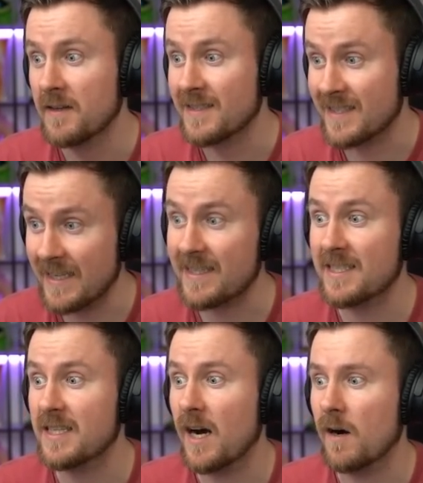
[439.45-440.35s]
six
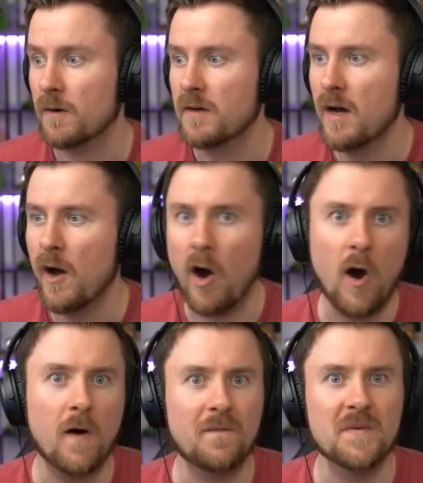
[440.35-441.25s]
star
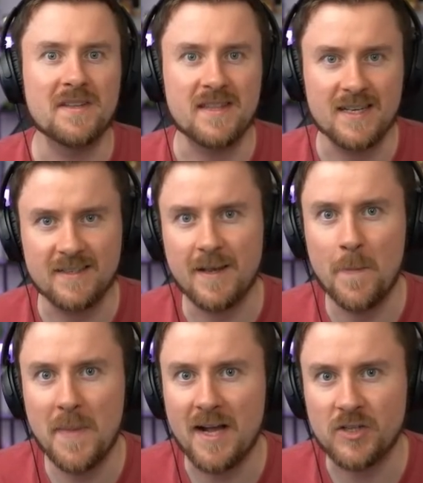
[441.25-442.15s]
of this
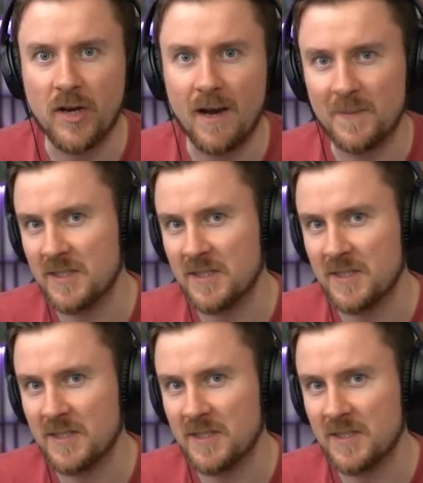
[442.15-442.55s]
matchup,